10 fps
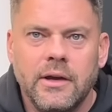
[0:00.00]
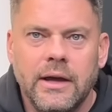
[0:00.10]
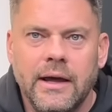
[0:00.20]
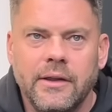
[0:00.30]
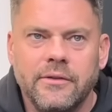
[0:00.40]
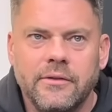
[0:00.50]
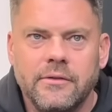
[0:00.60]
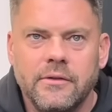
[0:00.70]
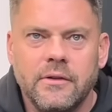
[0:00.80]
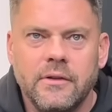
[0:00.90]

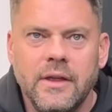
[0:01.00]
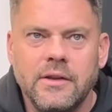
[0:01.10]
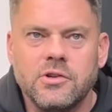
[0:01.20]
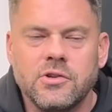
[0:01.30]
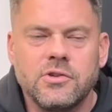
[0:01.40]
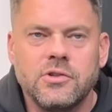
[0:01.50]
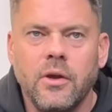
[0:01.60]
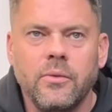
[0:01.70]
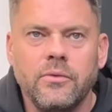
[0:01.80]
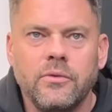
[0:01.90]
and they just
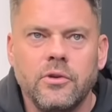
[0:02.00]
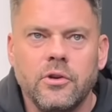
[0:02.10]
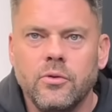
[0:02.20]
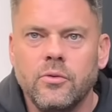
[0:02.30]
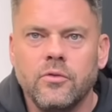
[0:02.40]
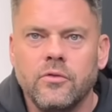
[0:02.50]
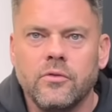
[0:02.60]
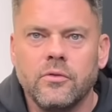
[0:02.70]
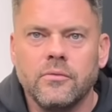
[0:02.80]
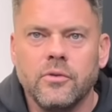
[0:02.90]
don't
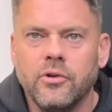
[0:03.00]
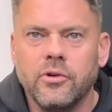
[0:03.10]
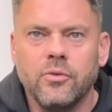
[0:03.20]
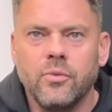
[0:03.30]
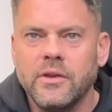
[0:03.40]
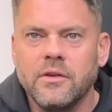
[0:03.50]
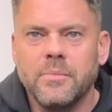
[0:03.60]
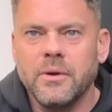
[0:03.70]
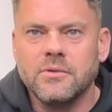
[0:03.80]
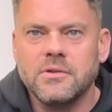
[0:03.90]
use oil when you
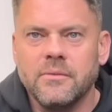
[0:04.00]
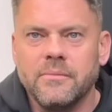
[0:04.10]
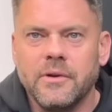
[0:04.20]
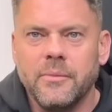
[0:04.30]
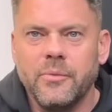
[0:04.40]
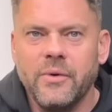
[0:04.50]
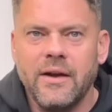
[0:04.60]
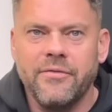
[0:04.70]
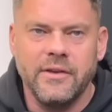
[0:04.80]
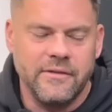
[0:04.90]
built them. I mean, we
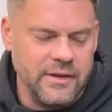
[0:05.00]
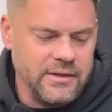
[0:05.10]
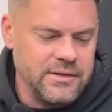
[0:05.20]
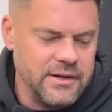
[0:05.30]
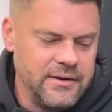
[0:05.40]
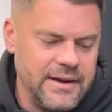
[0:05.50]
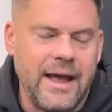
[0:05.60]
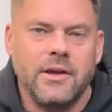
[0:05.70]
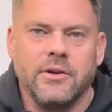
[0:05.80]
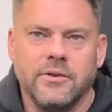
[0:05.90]
have these things in
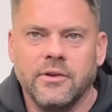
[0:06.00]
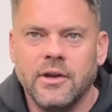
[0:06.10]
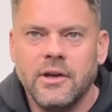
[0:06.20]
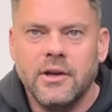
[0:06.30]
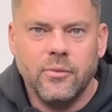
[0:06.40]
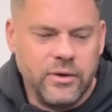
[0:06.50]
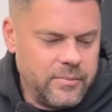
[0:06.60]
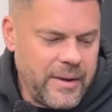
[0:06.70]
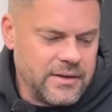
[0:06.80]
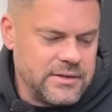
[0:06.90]
knackered with
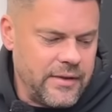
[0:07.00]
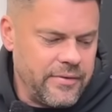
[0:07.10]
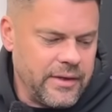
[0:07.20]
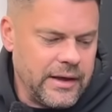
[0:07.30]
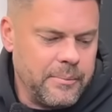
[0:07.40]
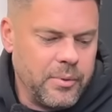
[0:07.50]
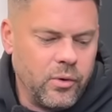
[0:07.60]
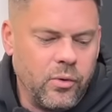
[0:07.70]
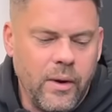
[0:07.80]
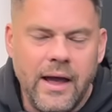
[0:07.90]
about 10th hour
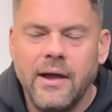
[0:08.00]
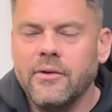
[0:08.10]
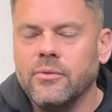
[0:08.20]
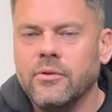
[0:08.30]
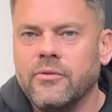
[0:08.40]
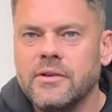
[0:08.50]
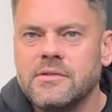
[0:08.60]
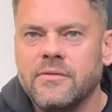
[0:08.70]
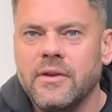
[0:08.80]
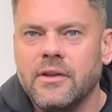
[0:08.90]
ball wear and all the
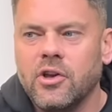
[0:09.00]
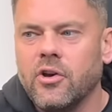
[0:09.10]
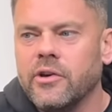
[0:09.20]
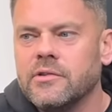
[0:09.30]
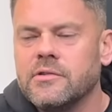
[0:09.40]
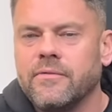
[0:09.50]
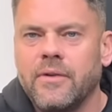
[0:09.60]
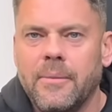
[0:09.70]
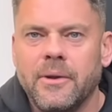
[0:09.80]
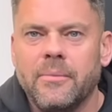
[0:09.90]
rest of it, the guides
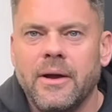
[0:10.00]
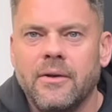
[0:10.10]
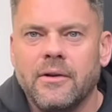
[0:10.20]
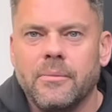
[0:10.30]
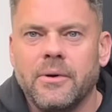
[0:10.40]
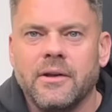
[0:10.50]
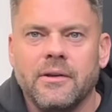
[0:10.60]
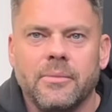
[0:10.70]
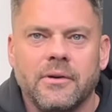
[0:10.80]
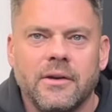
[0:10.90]
flapping about like a prick in
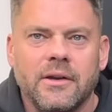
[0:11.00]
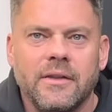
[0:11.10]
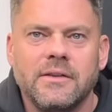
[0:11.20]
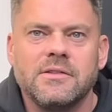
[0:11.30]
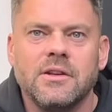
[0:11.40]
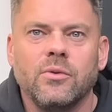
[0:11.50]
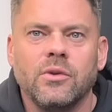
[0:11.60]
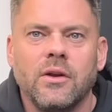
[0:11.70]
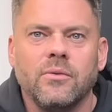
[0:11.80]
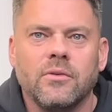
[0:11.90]
a bucket, and they still
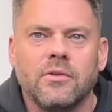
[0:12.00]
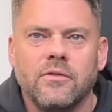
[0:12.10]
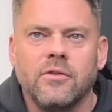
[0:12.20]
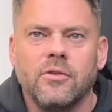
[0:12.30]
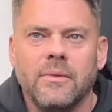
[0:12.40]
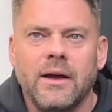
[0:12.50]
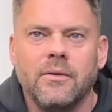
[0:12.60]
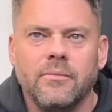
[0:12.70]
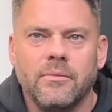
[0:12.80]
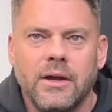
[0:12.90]
don't consume that
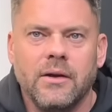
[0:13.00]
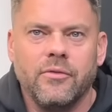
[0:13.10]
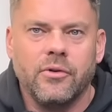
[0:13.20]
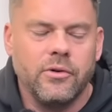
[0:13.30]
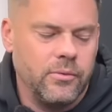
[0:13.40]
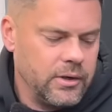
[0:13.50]
amount of oil.